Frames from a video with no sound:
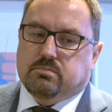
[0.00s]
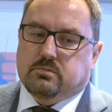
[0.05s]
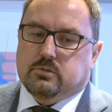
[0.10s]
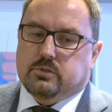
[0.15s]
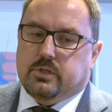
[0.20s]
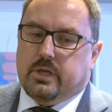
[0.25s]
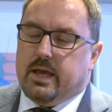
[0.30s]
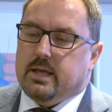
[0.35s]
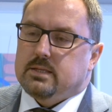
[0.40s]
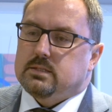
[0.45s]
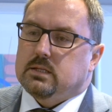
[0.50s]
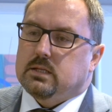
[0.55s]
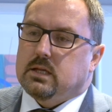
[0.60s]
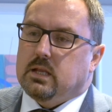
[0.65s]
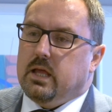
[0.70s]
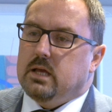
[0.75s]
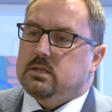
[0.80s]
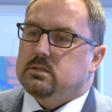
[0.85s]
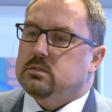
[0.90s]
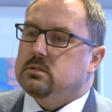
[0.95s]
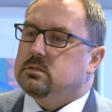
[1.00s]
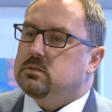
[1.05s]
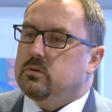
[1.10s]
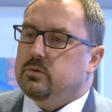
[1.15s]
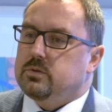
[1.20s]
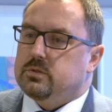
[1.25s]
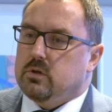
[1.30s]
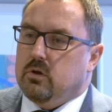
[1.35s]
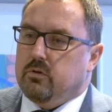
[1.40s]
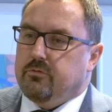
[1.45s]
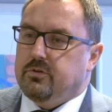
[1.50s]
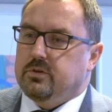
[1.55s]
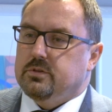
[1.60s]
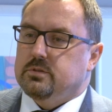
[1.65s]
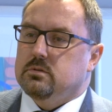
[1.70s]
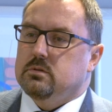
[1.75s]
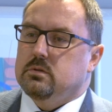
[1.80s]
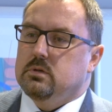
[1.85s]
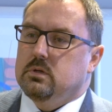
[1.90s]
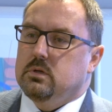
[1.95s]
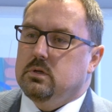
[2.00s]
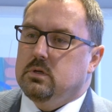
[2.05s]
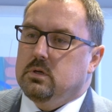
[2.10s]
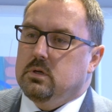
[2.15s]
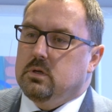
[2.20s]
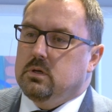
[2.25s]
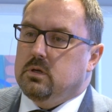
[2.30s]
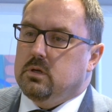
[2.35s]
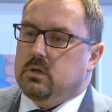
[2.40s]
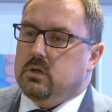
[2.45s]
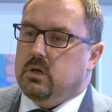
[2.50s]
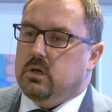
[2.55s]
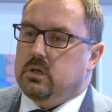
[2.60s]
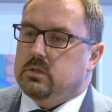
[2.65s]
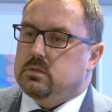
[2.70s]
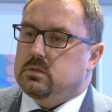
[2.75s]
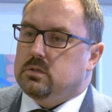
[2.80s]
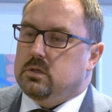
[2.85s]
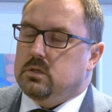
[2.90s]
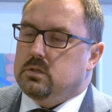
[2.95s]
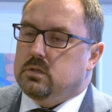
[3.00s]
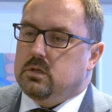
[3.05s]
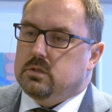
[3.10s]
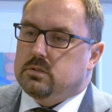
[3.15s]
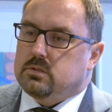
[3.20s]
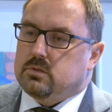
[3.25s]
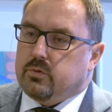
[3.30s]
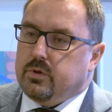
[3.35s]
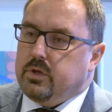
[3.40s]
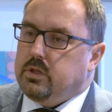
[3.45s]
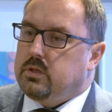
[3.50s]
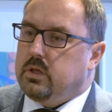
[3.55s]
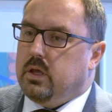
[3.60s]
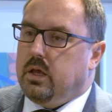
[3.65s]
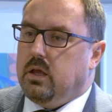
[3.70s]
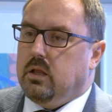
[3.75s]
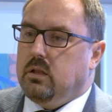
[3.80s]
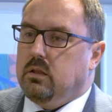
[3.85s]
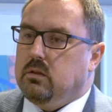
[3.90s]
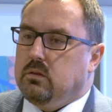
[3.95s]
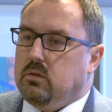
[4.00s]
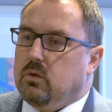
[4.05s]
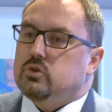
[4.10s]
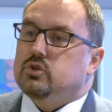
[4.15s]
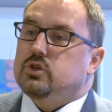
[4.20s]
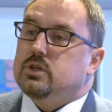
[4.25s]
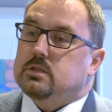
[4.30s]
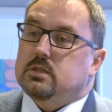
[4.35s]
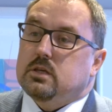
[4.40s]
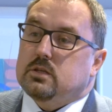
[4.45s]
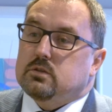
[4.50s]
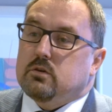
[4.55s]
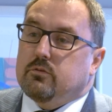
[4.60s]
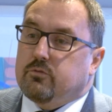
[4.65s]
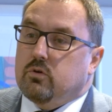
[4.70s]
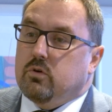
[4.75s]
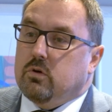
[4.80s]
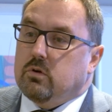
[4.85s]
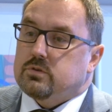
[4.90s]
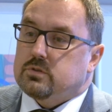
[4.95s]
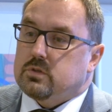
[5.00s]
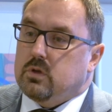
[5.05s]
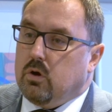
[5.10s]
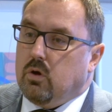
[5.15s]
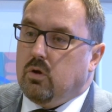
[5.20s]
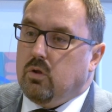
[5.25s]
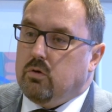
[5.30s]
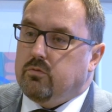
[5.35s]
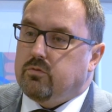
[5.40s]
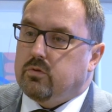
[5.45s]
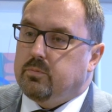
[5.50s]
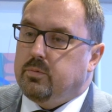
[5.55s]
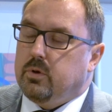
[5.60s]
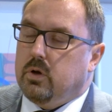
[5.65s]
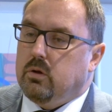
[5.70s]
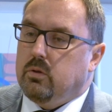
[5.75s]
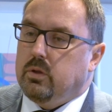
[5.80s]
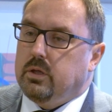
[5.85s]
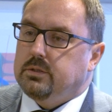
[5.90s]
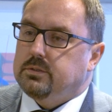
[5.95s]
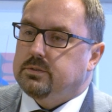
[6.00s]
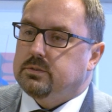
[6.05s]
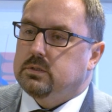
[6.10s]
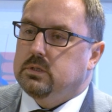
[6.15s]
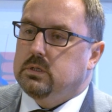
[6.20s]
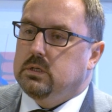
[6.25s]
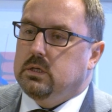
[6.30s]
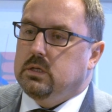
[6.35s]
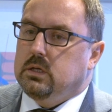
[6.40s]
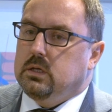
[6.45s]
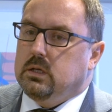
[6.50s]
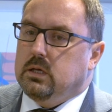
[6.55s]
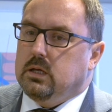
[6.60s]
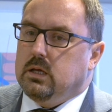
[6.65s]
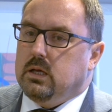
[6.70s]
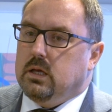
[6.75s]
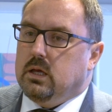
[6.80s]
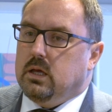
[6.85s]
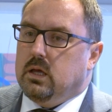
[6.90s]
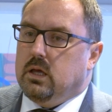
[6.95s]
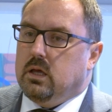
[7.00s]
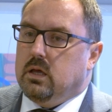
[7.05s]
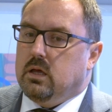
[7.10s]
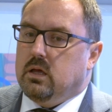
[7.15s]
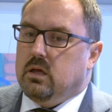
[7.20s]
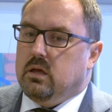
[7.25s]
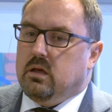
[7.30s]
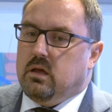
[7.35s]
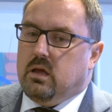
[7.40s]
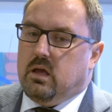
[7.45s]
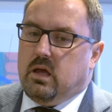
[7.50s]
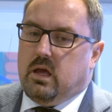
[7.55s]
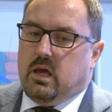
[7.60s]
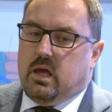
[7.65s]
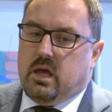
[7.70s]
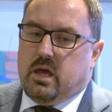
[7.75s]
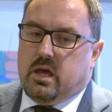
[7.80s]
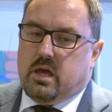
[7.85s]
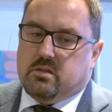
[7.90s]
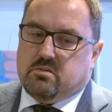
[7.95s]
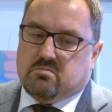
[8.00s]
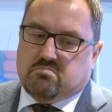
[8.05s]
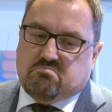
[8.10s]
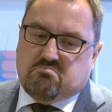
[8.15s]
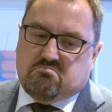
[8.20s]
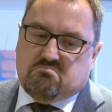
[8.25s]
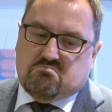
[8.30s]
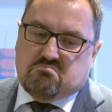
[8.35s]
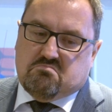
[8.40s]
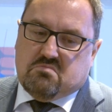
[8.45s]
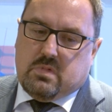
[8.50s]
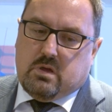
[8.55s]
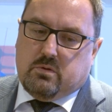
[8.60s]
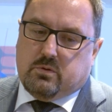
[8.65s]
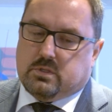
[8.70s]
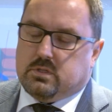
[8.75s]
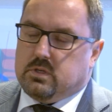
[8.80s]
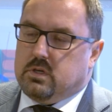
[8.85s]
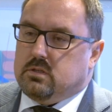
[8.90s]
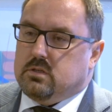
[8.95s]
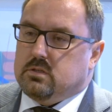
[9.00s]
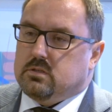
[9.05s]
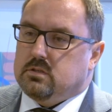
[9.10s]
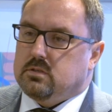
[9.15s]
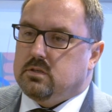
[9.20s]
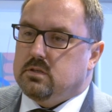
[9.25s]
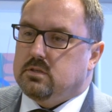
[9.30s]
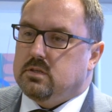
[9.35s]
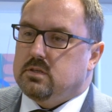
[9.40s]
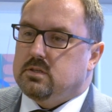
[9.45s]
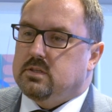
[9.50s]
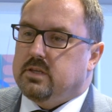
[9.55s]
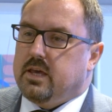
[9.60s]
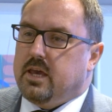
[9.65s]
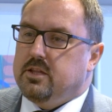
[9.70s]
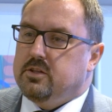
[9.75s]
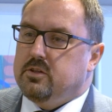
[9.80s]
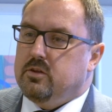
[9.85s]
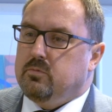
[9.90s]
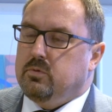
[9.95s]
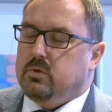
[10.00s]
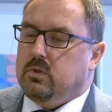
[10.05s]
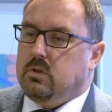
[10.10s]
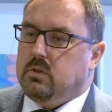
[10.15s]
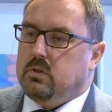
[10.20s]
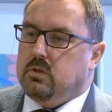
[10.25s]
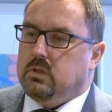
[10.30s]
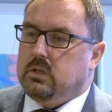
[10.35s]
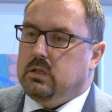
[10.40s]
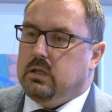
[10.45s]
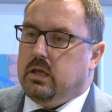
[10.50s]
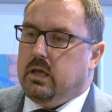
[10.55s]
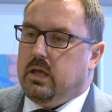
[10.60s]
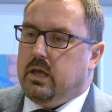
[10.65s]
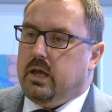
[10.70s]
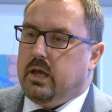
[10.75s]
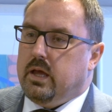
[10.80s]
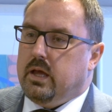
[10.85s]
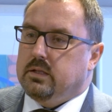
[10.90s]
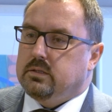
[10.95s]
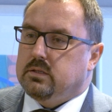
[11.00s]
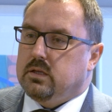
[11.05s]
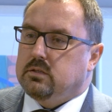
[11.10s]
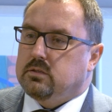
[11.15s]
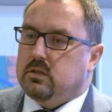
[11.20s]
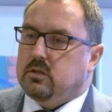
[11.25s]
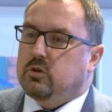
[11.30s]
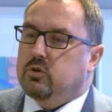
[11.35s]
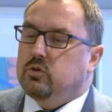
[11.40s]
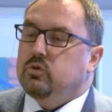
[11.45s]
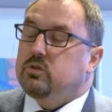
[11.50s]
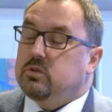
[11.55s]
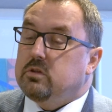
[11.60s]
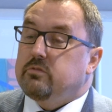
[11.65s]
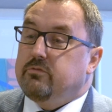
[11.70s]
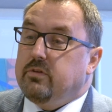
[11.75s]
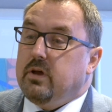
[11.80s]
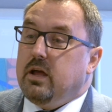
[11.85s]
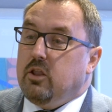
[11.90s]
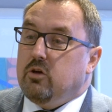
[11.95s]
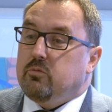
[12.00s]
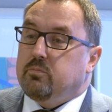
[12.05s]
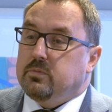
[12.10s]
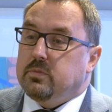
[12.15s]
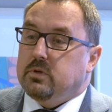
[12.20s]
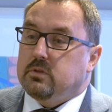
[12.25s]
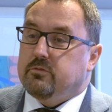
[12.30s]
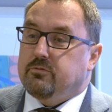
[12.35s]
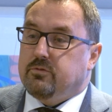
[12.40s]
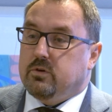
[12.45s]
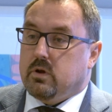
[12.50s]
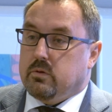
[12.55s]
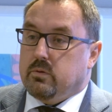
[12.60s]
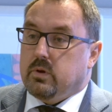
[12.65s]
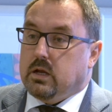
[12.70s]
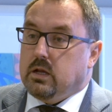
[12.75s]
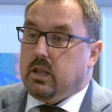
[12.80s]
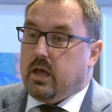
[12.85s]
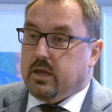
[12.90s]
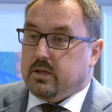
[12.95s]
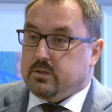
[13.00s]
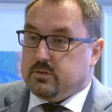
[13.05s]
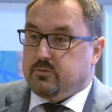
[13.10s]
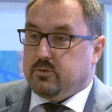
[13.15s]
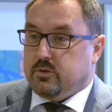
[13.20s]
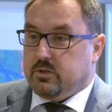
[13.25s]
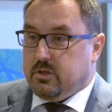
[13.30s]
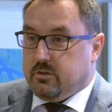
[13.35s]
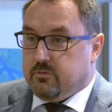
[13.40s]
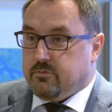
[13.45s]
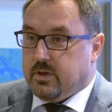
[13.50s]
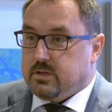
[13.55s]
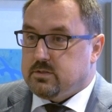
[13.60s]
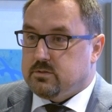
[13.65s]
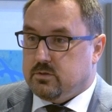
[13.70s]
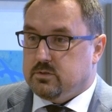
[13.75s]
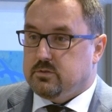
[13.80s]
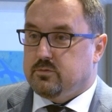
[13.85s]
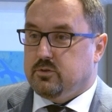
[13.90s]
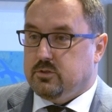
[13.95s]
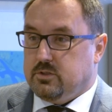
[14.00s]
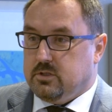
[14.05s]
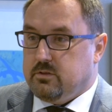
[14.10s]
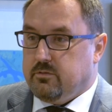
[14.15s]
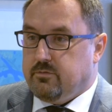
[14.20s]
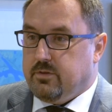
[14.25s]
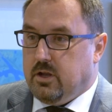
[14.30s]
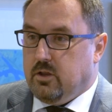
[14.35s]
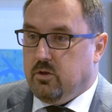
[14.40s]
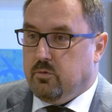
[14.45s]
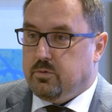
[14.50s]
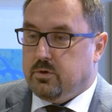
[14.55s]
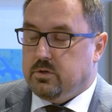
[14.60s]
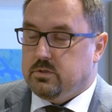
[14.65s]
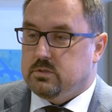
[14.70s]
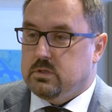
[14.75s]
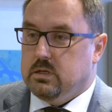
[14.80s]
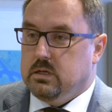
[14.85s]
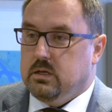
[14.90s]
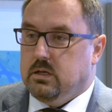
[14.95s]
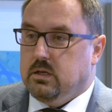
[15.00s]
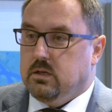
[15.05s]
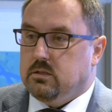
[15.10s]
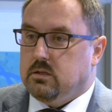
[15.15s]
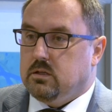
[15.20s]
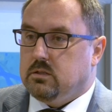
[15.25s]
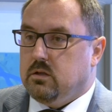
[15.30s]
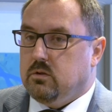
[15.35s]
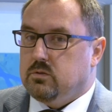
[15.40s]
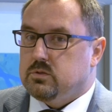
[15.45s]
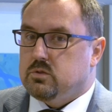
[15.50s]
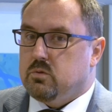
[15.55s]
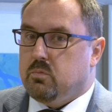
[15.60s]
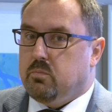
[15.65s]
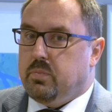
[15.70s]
to the asset classes, so it's office, it's retail, logistics, of course, all over Poland. And I would say this is a sustainable and a good development for our clients, for the investors, for the developers, that also